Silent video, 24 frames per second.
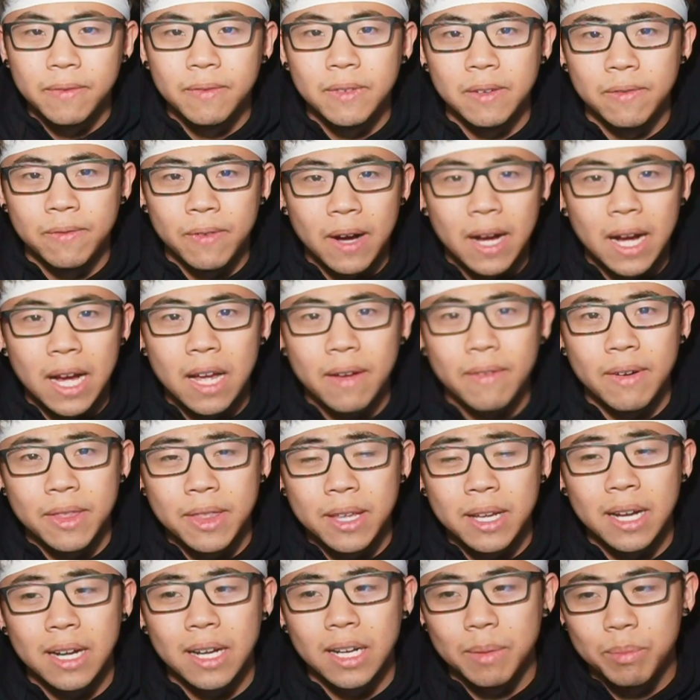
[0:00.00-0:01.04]
55 i
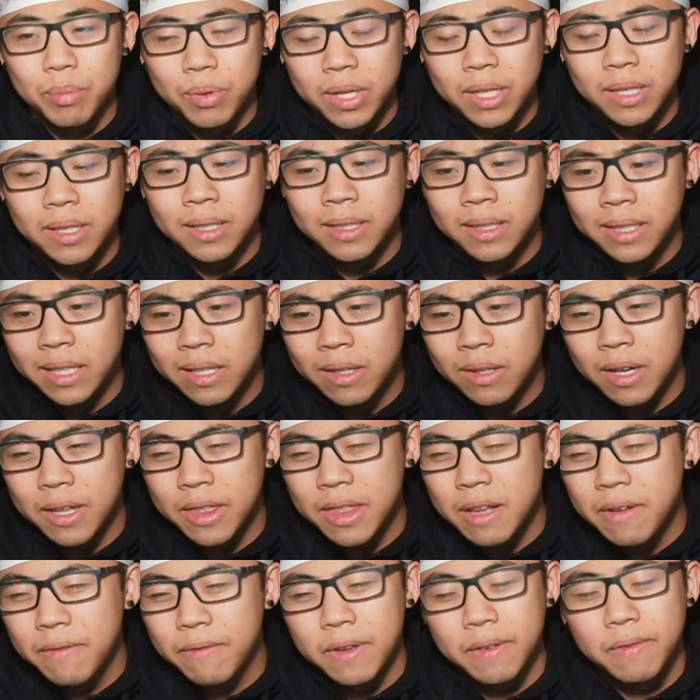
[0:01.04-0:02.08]
think i got a pretty good deal i
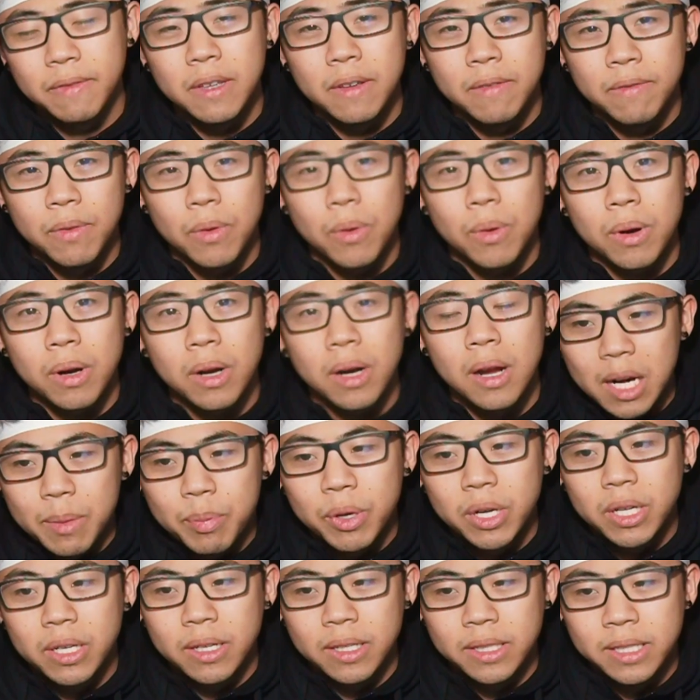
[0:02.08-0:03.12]
think 50 54. I had a
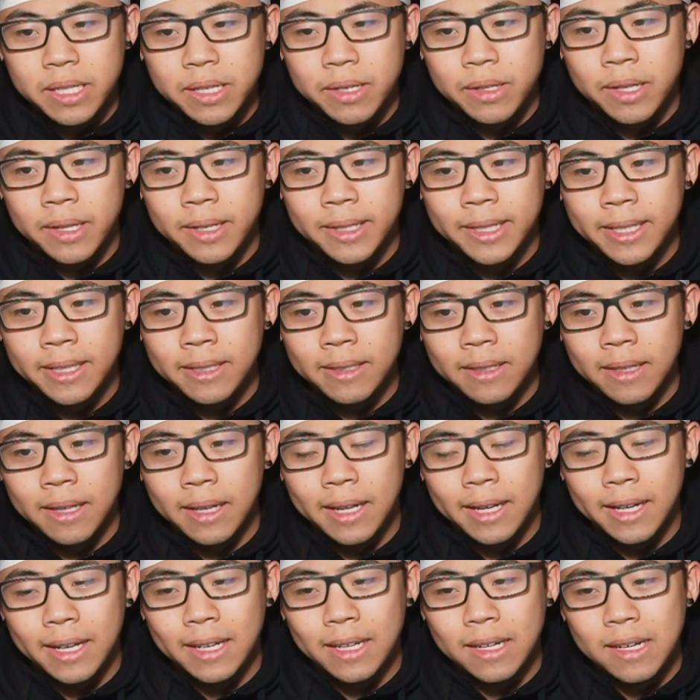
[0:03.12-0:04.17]
pretty good deal on it,
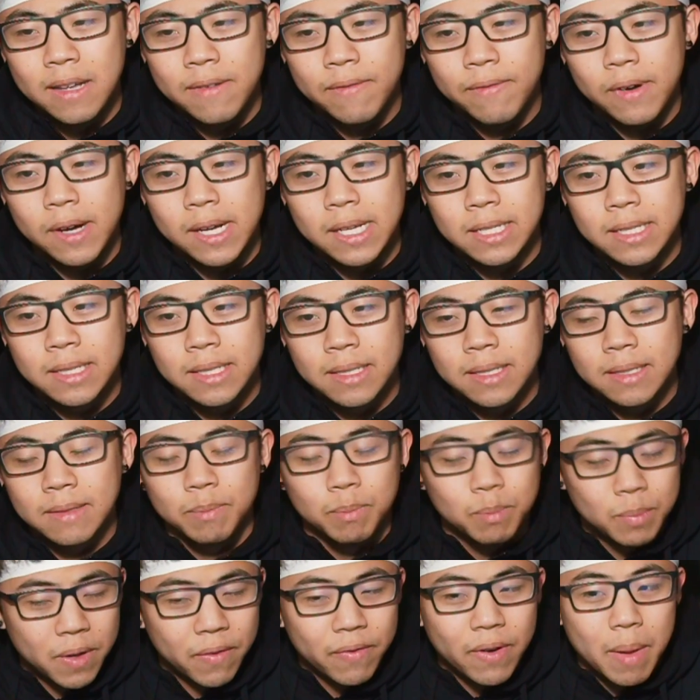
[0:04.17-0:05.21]
and if I
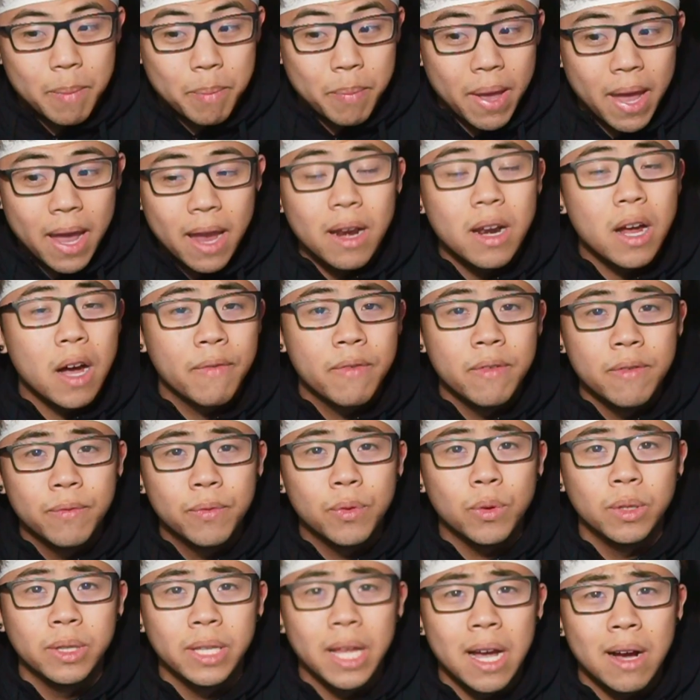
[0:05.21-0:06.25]
if I paid off in
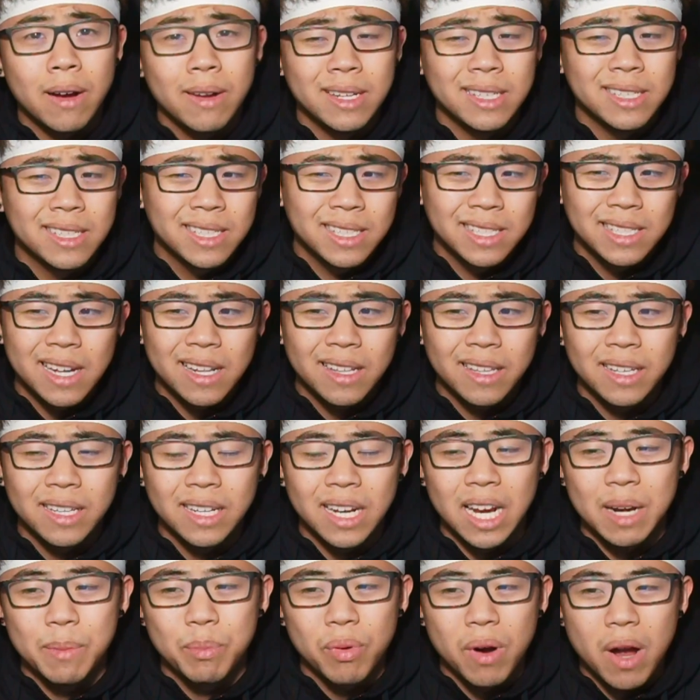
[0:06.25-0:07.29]
full now and sell it,
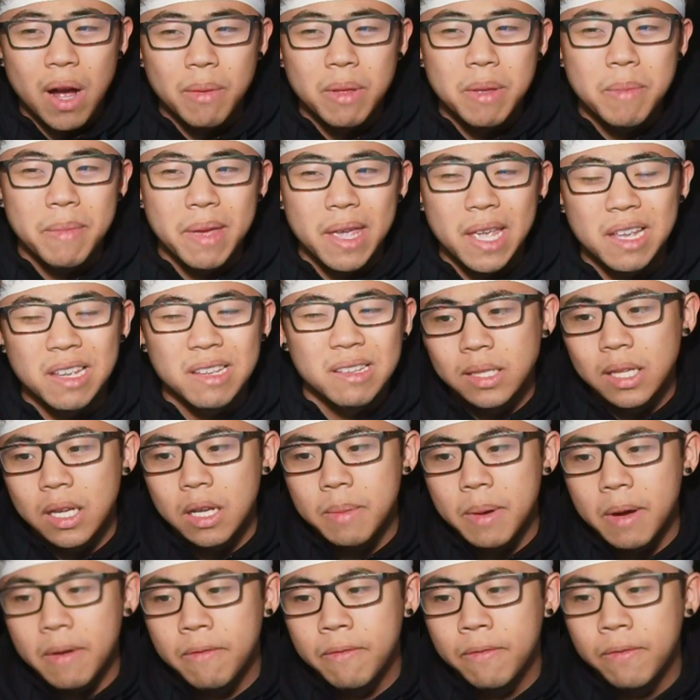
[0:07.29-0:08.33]
I'd probably make I'd say
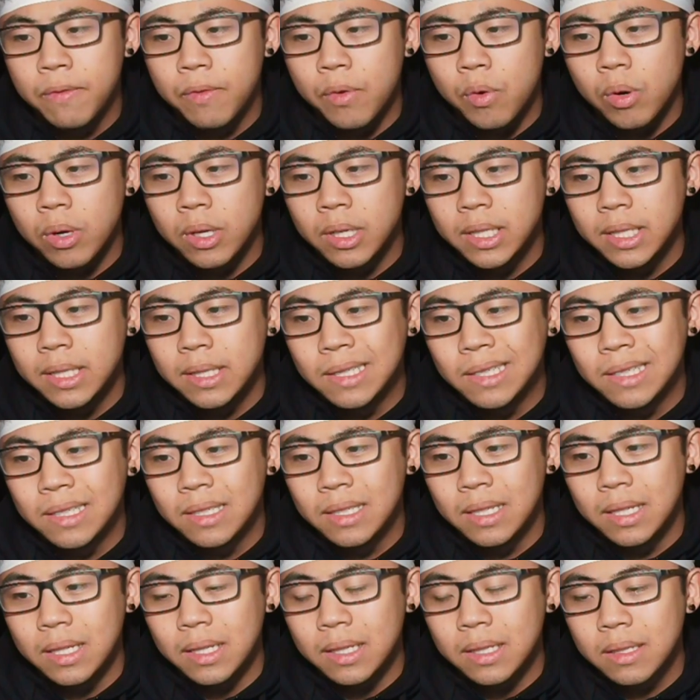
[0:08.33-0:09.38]
about
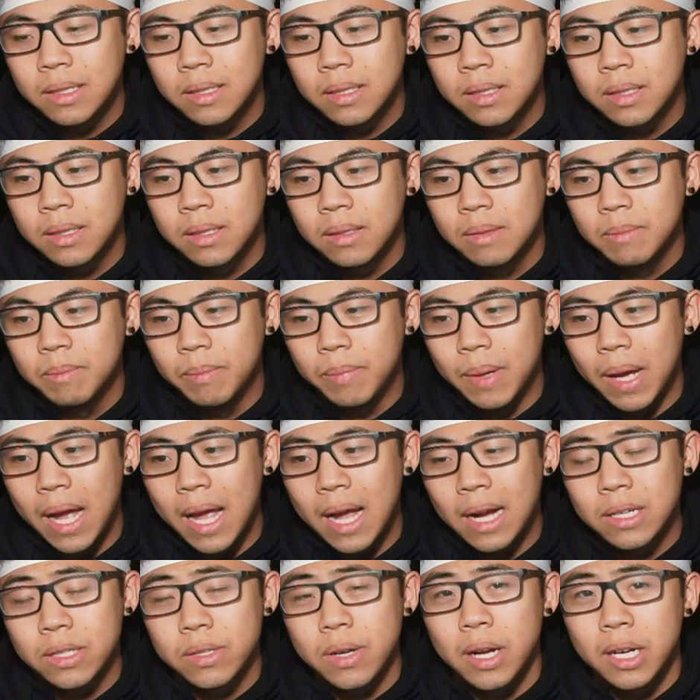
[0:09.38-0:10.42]
46
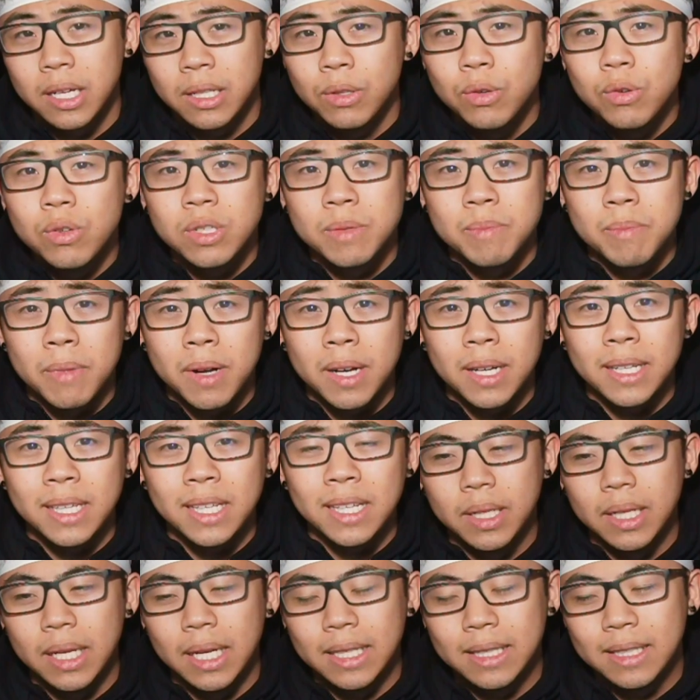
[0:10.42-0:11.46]
back. So I'd lose money,
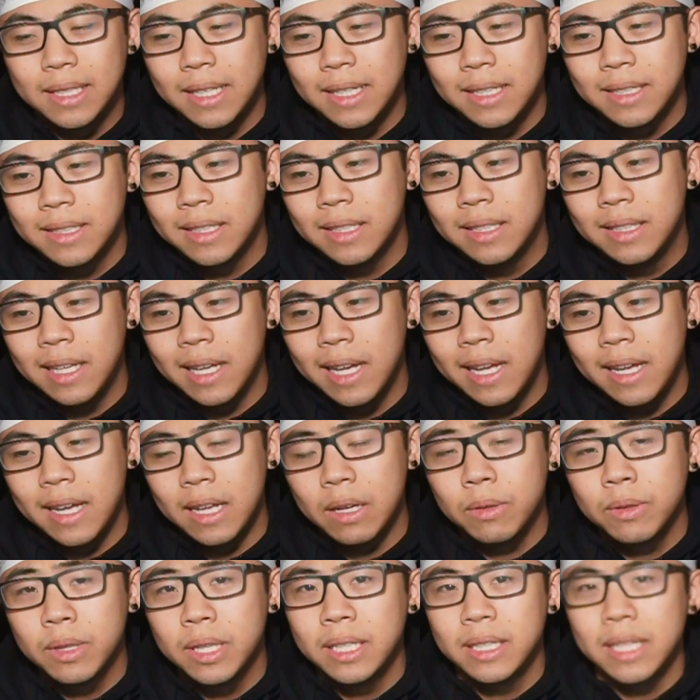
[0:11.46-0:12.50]
but at the end of the day, I
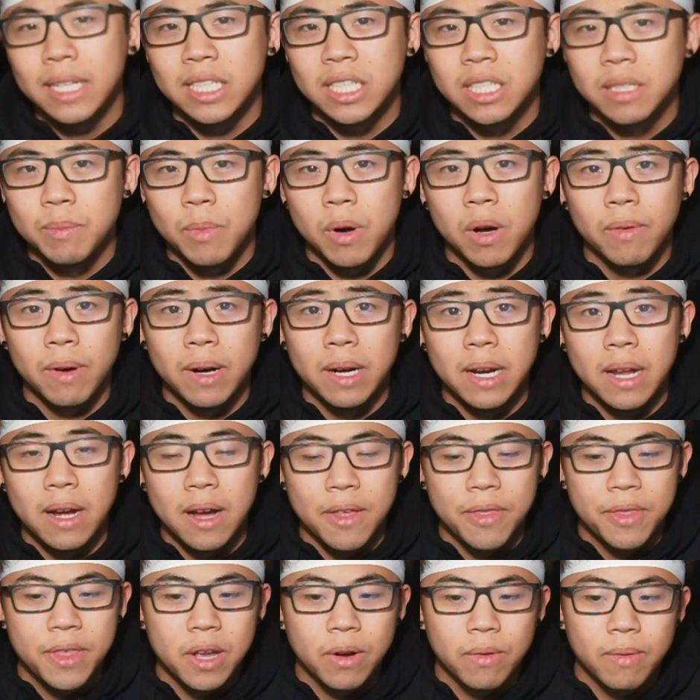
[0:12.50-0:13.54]
don't think that's smart right now.
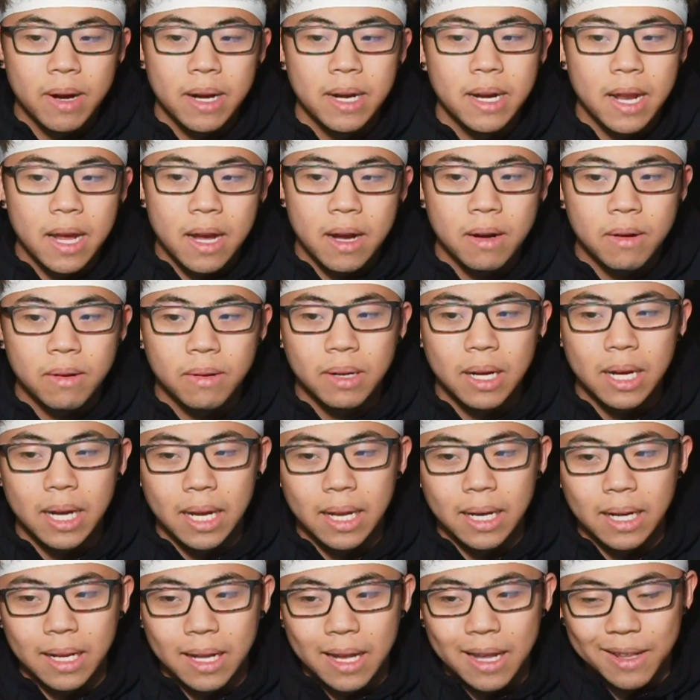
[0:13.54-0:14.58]
I think right now, I,
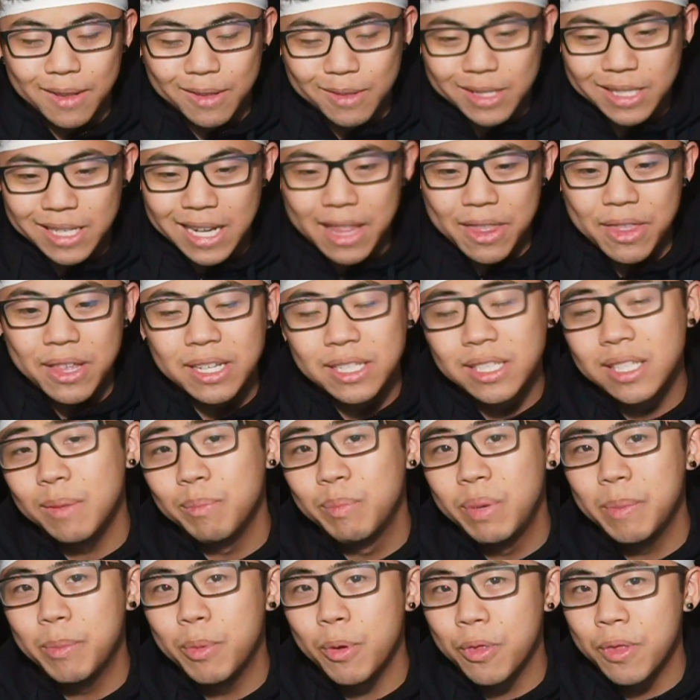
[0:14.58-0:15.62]
and and I think some
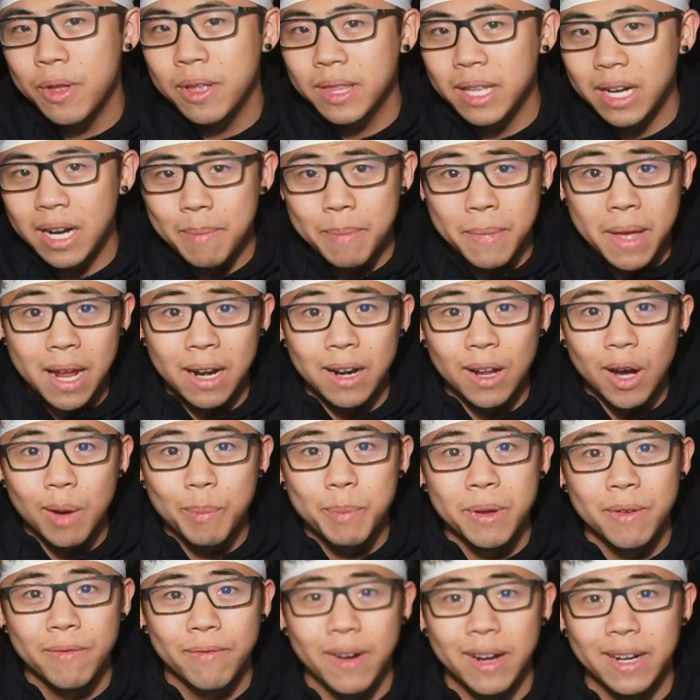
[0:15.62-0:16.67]
people think that I'm not
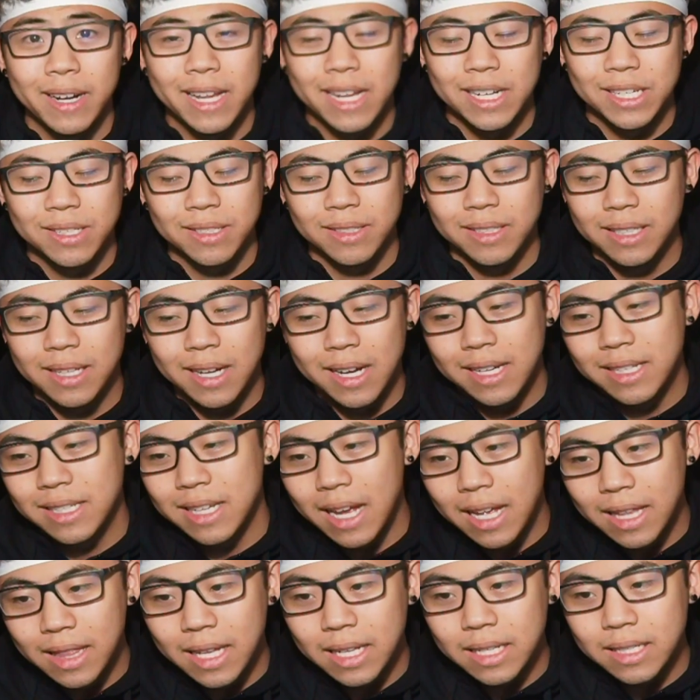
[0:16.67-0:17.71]
helping financially, guys.
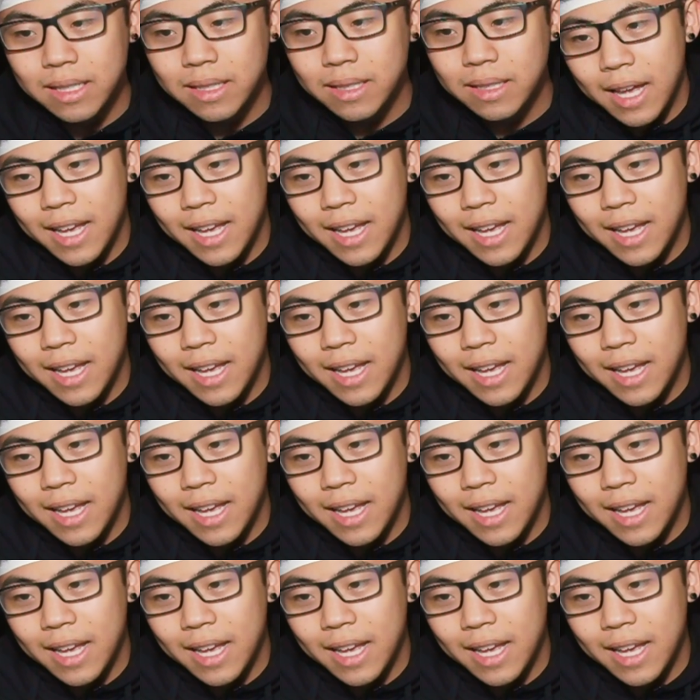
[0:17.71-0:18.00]
I that